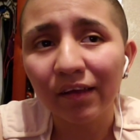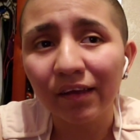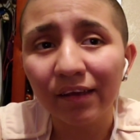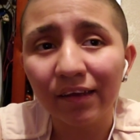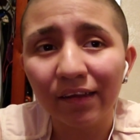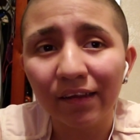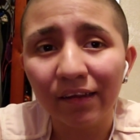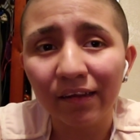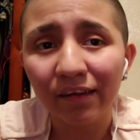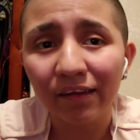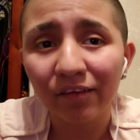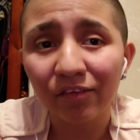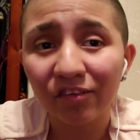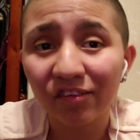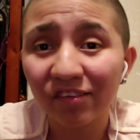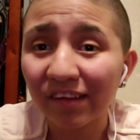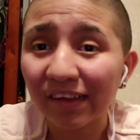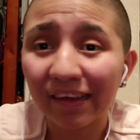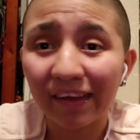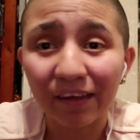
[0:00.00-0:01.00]
and
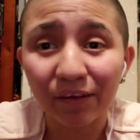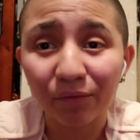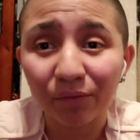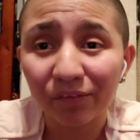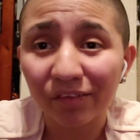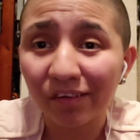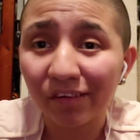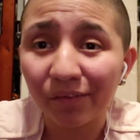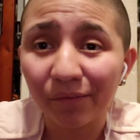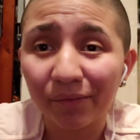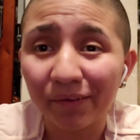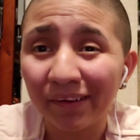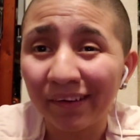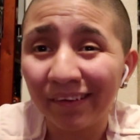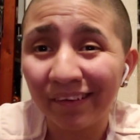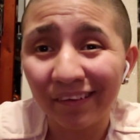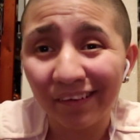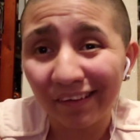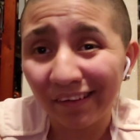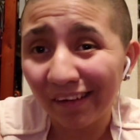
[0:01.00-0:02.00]
just like I don't tolerate